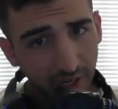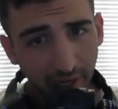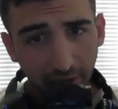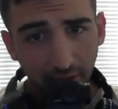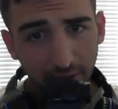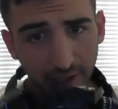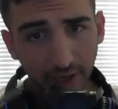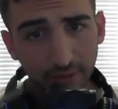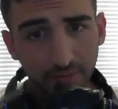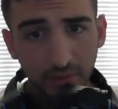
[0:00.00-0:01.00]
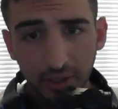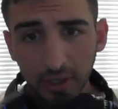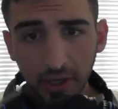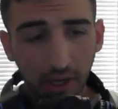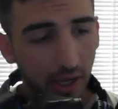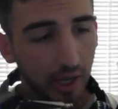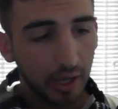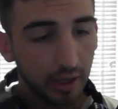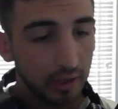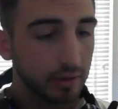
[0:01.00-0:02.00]
And yeah.
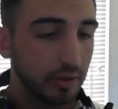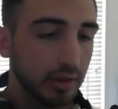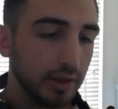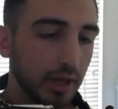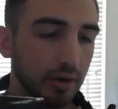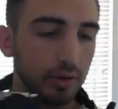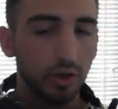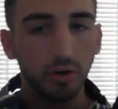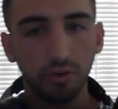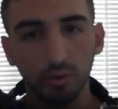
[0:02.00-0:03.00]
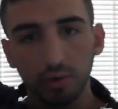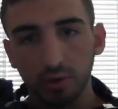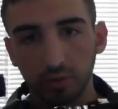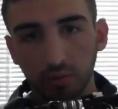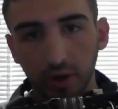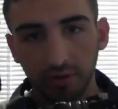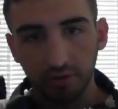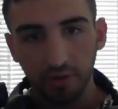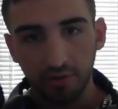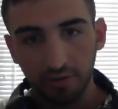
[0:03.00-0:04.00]
Uh, now you're also wondering, what is
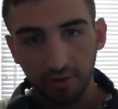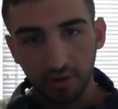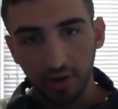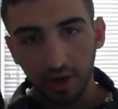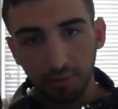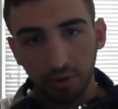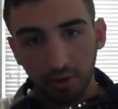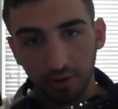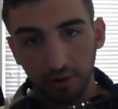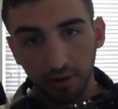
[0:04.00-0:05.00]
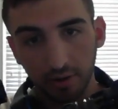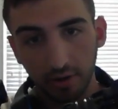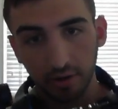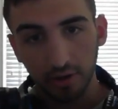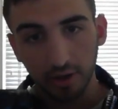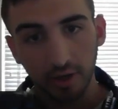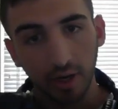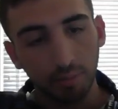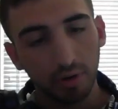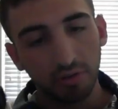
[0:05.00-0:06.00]
this I put on the, on the gun?
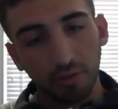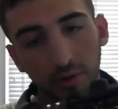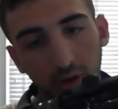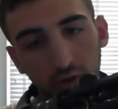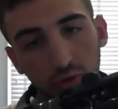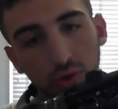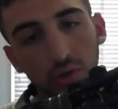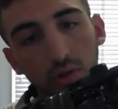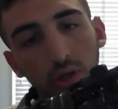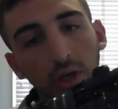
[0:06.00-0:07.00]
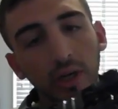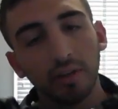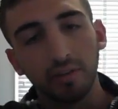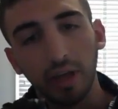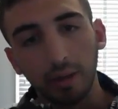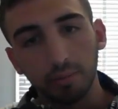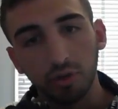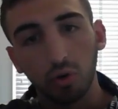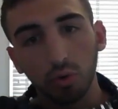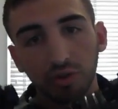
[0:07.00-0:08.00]
I put some electrical tape to
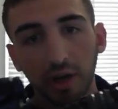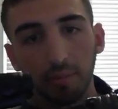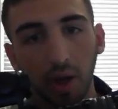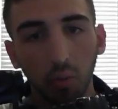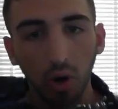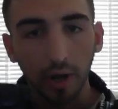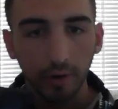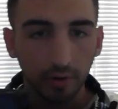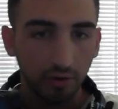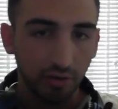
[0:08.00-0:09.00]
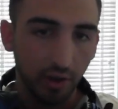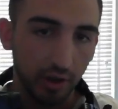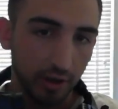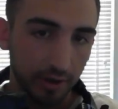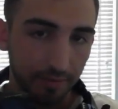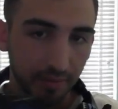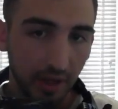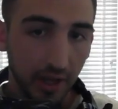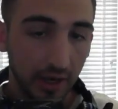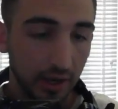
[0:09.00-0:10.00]
hold down my wires um,
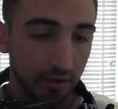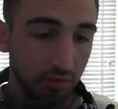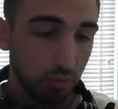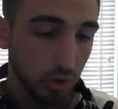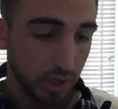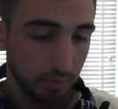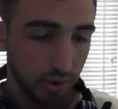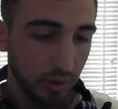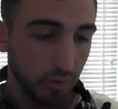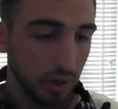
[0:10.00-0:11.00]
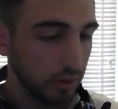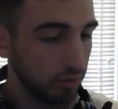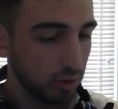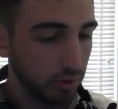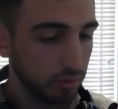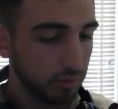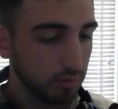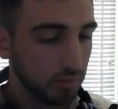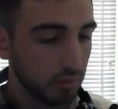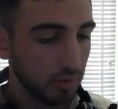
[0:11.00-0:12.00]
and it's working pretty well. It's holding
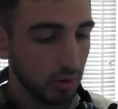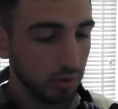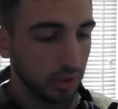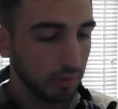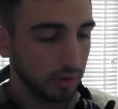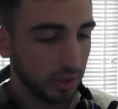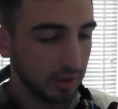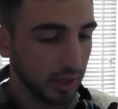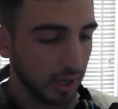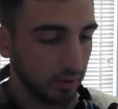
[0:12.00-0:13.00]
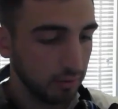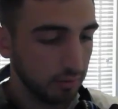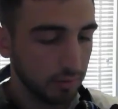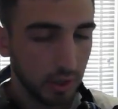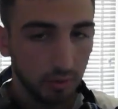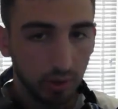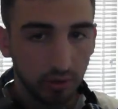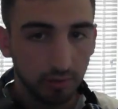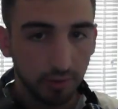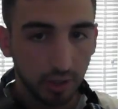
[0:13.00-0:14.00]
holding everything down very well,
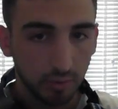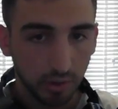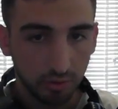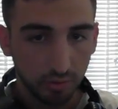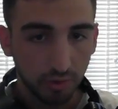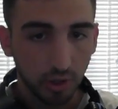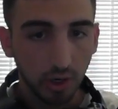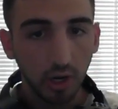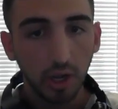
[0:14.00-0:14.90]
fairly well so far.